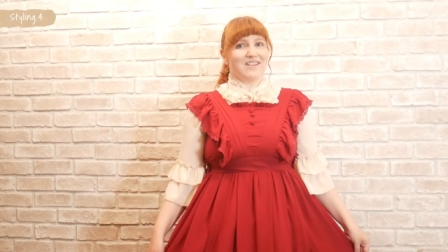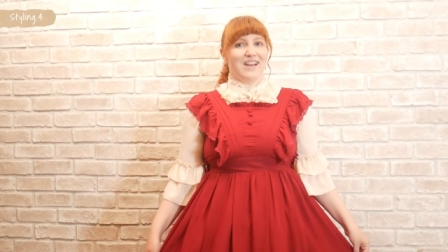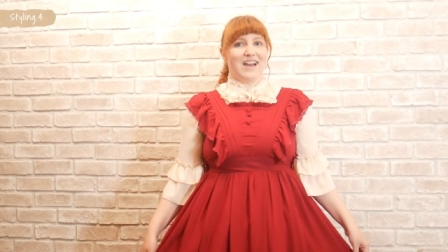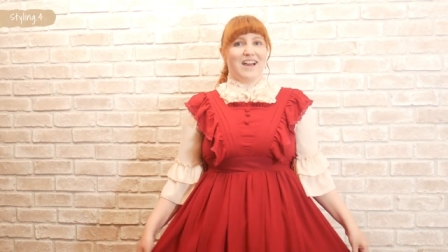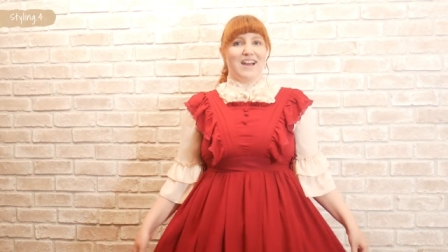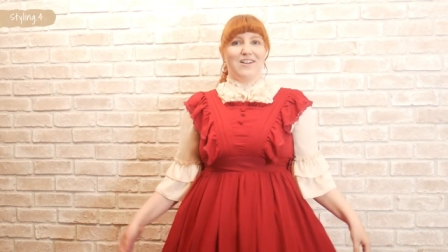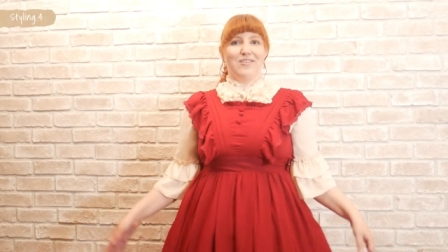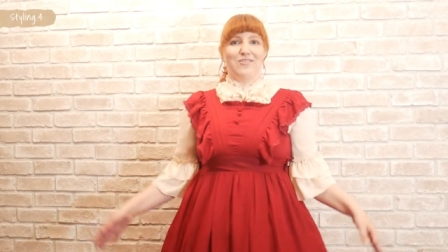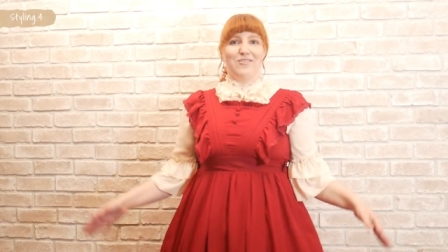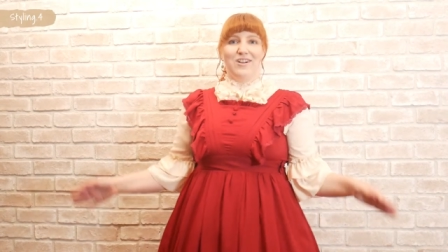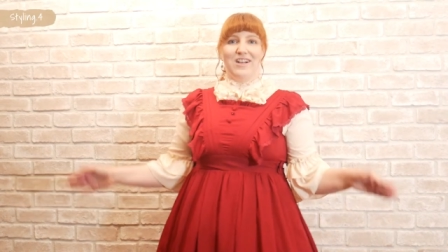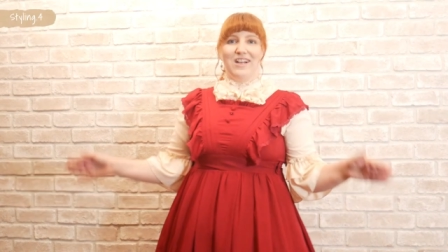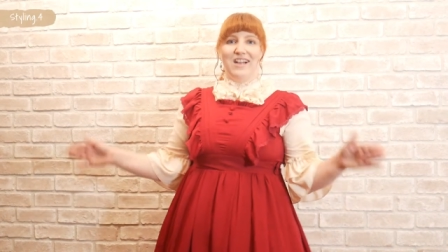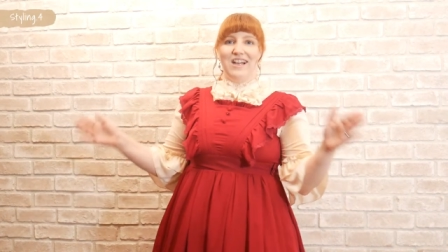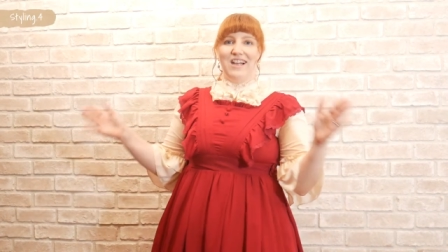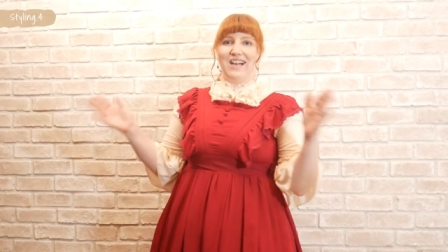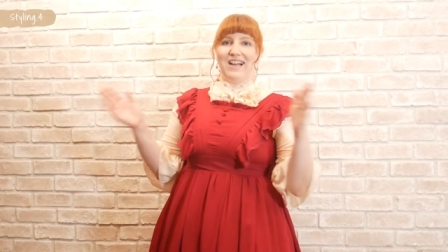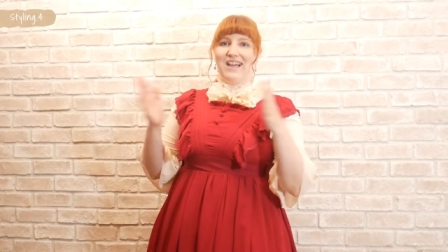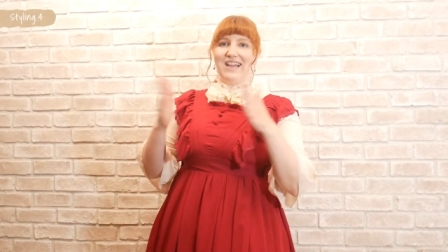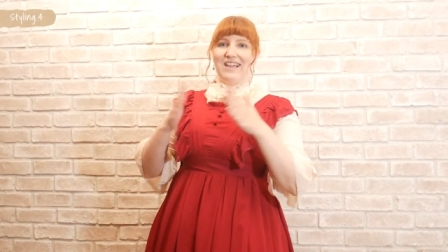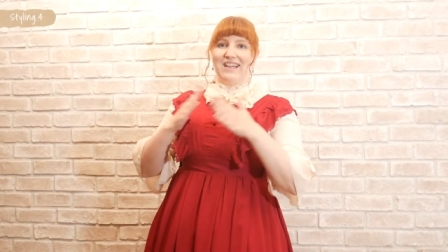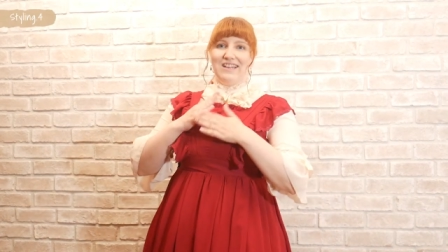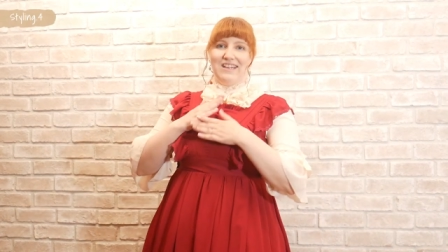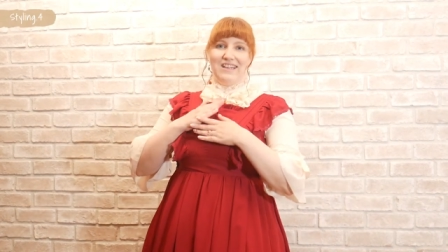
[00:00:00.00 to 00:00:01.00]
I really
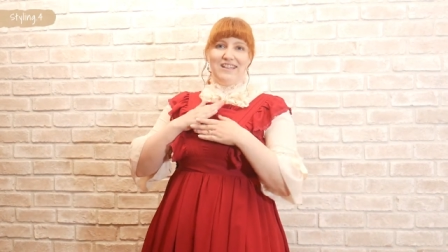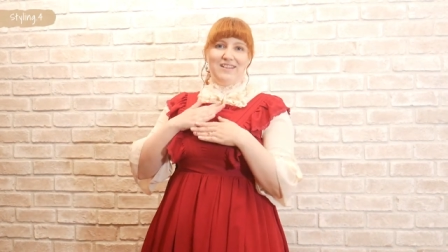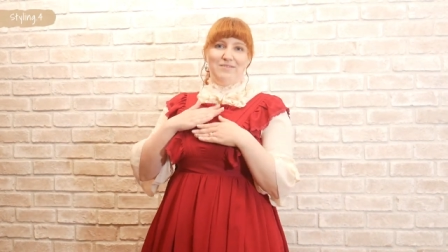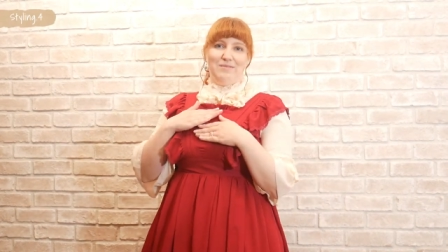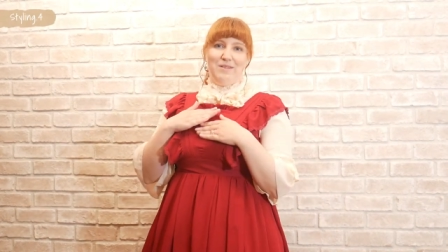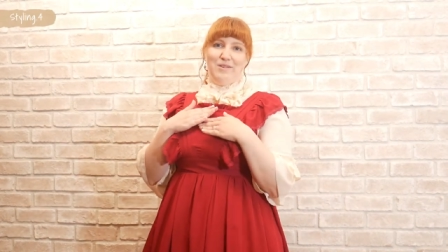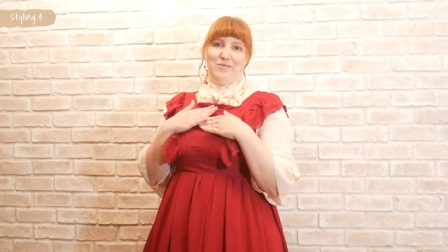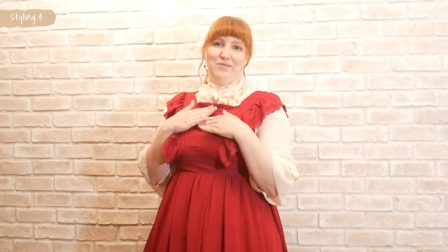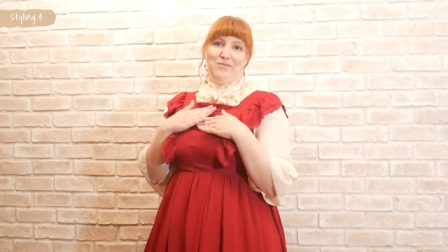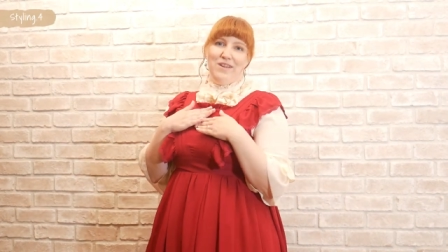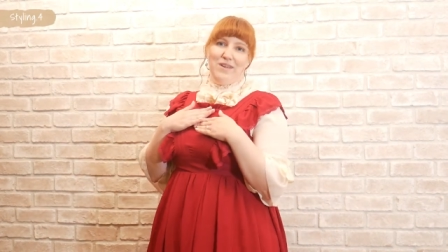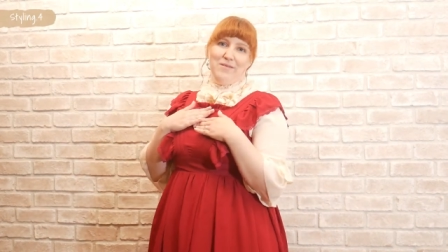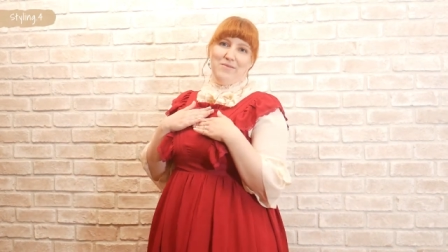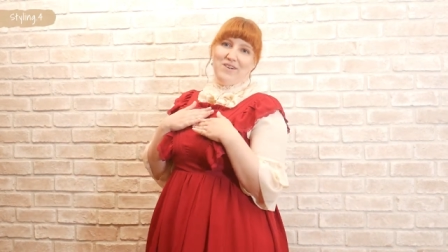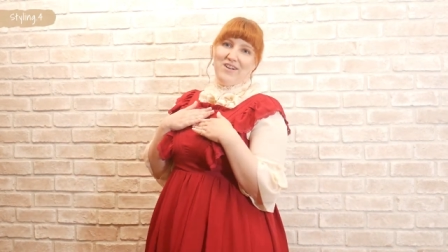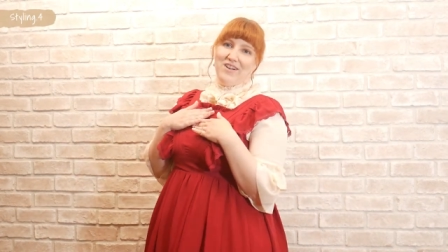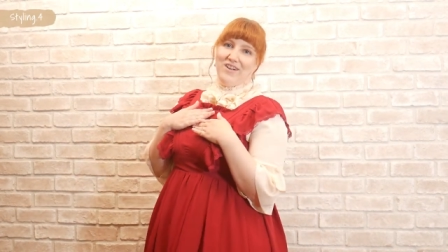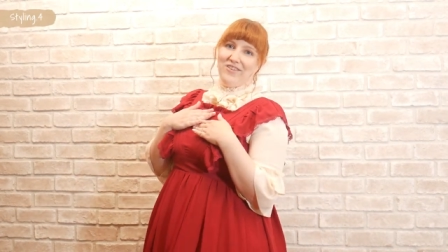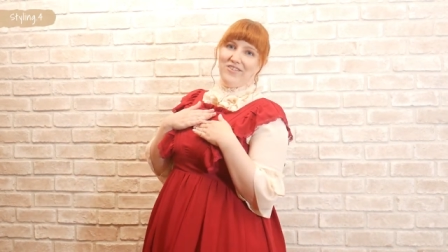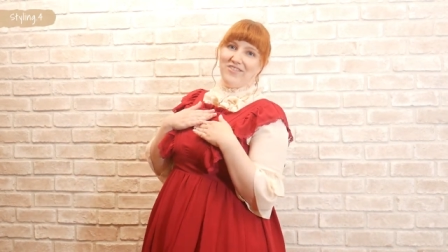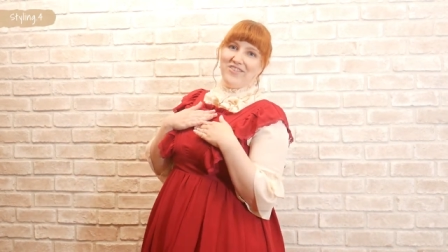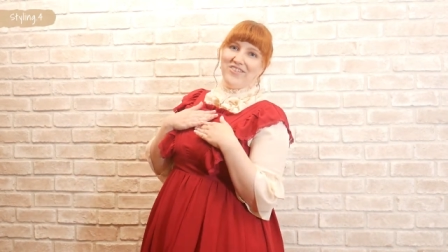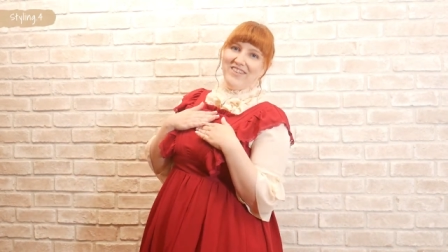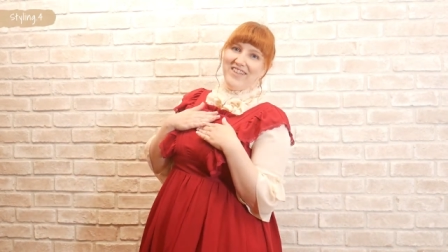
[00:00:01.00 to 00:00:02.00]
like it. It's my favorite
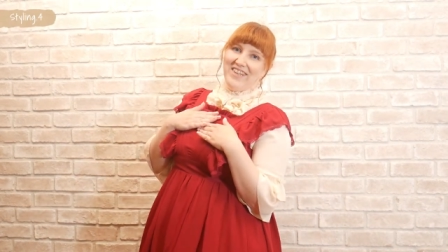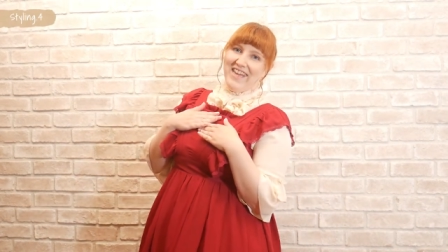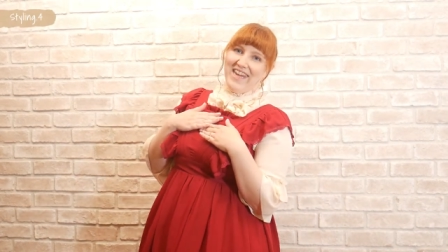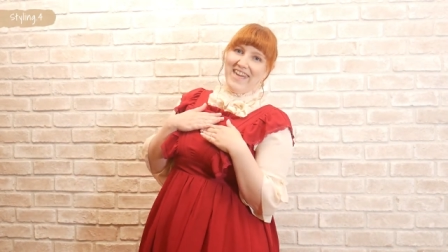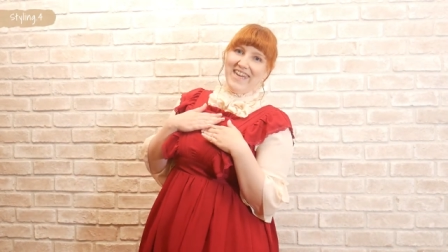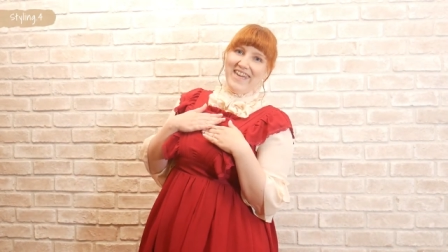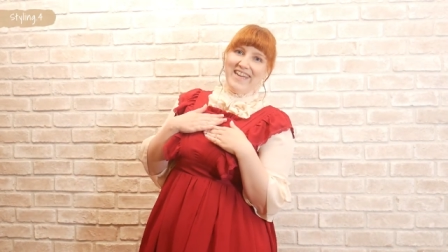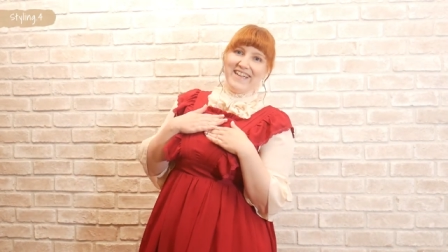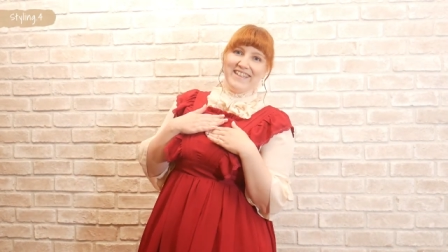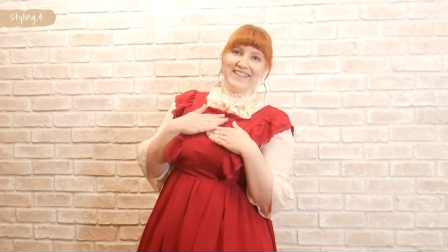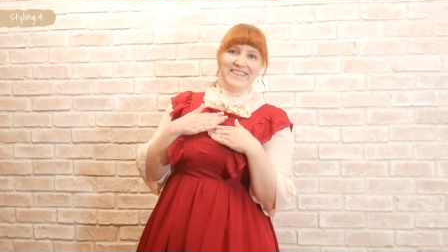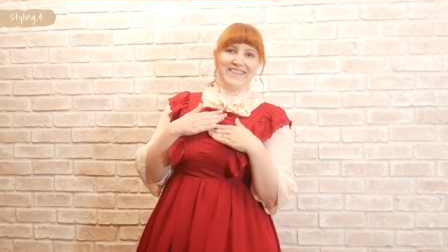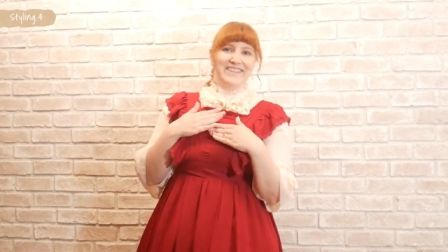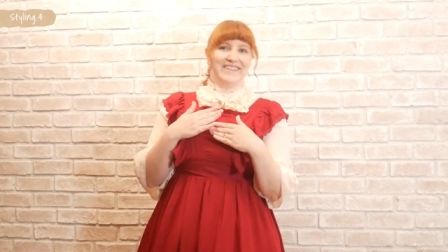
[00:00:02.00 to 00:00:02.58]
of today.